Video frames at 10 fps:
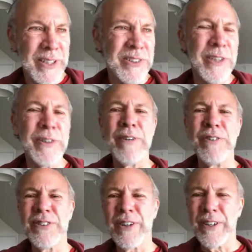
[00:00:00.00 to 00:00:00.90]
I
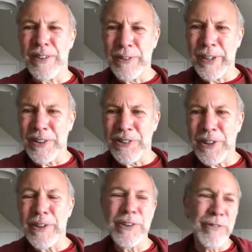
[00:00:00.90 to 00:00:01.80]
started doing a
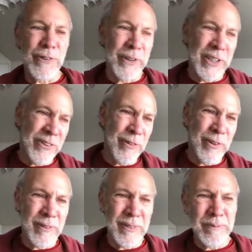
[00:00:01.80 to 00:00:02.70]
series of drawings that
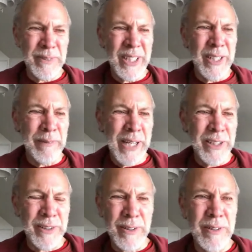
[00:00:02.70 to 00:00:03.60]
were kind of
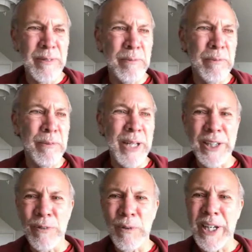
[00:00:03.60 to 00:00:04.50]
black
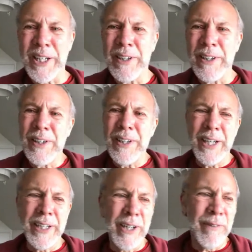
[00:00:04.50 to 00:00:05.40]
and white.
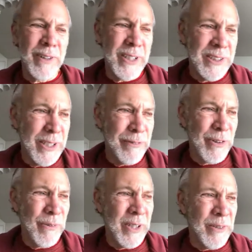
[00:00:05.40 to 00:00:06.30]
And I realized after a
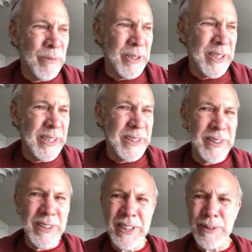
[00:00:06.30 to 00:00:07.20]
while, well, I'd like to
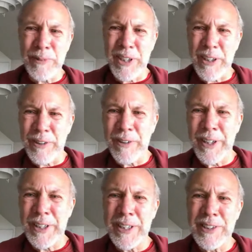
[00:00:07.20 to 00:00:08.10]
see some color on
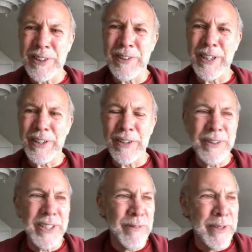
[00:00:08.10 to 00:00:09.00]
these. So I thought,
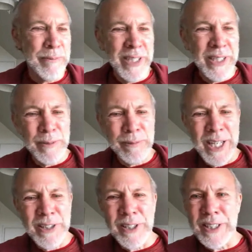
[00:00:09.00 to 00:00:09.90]
okay, well, make the
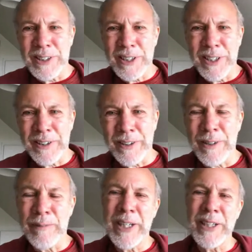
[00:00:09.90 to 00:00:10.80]
black lines a color,
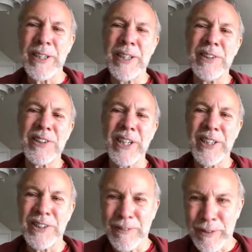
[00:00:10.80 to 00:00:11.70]
make the
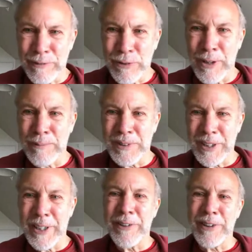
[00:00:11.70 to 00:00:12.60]
insides of the forms
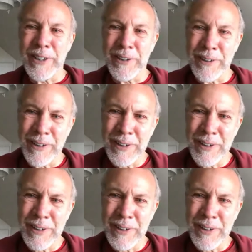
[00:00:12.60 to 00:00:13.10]
another color.